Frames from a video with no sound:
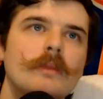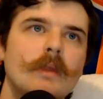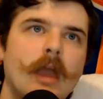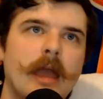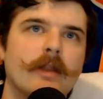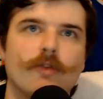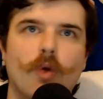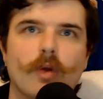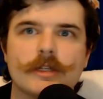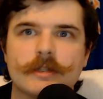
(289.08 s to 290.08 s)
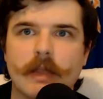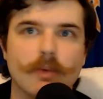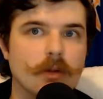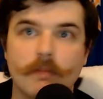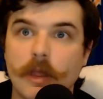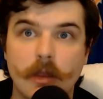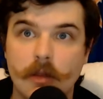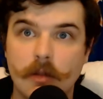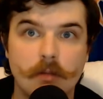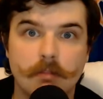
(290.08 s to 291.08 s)
And of course, they were
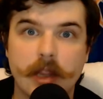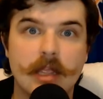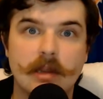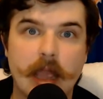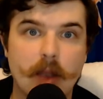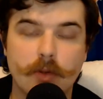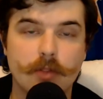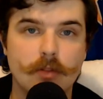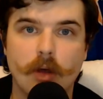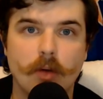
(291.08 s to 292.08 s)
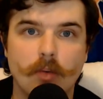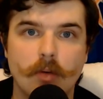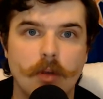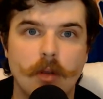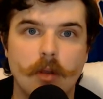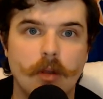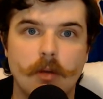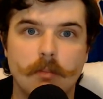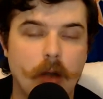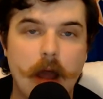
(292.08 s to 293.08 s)
breaking down with no
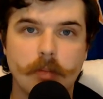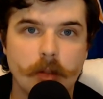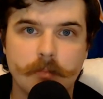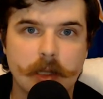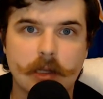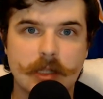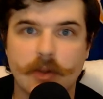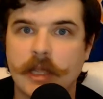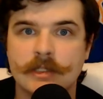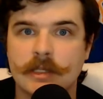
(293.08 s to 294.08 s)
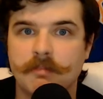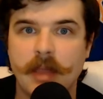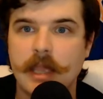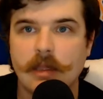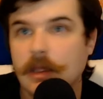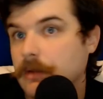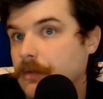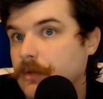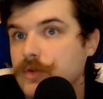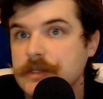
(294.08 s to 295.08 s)
problem because they're getting to the paint,
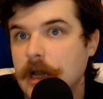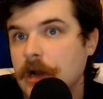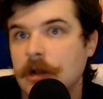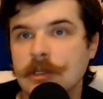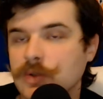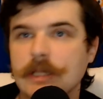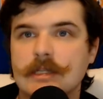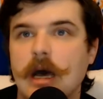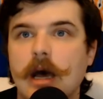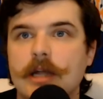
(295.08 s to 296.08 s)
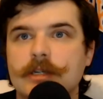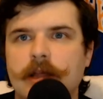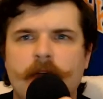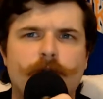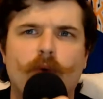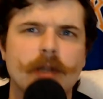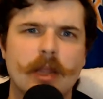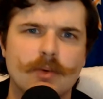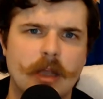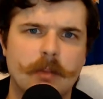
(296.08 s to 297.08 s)
and who's there is only Taj, and then
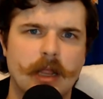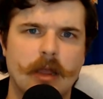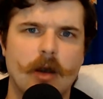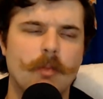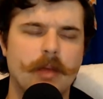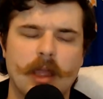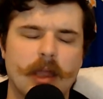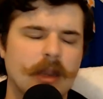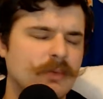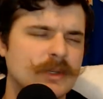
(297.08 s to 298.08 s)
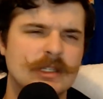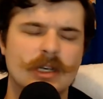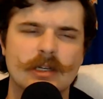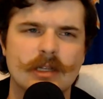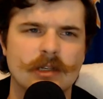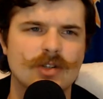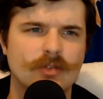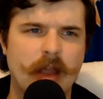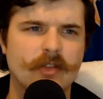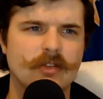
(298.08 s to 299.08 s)
Fournier was coming to help, and it was just a
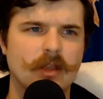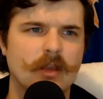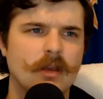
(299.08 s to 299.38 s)
travesty.